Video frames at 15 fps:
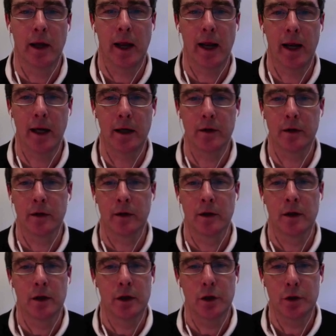And
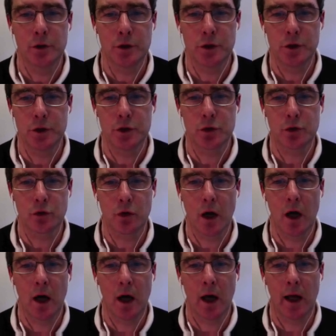you should
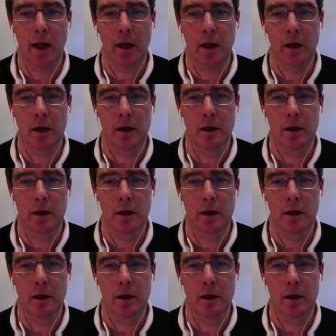try